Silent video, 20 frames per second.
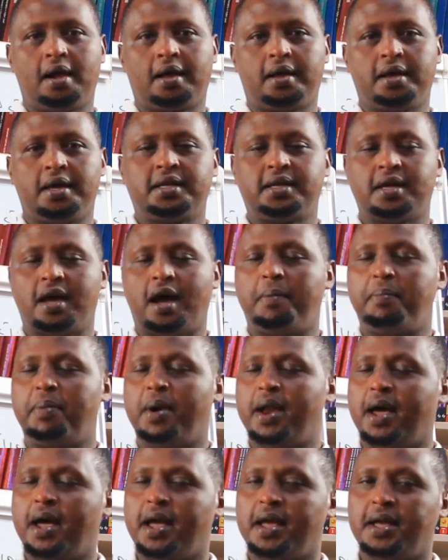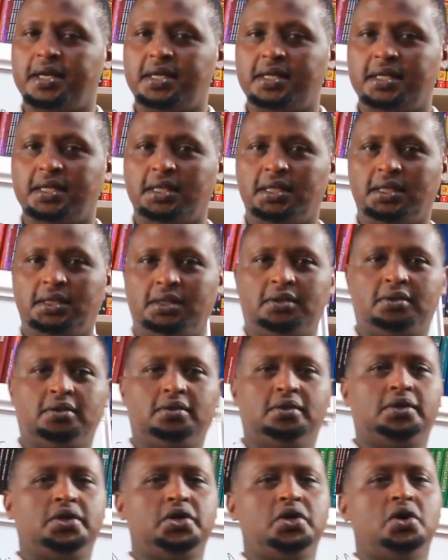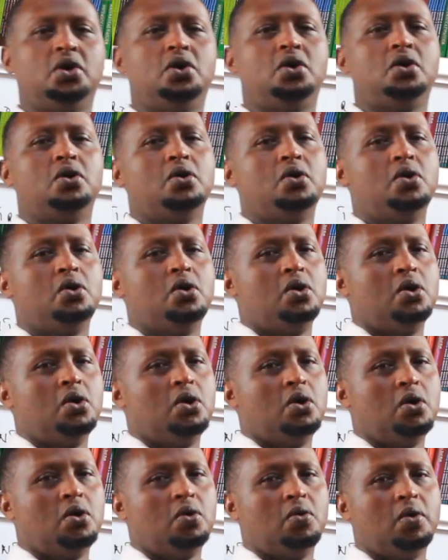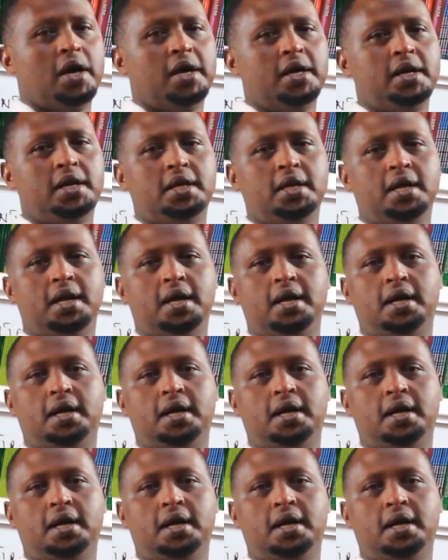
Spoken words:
get applied to real world.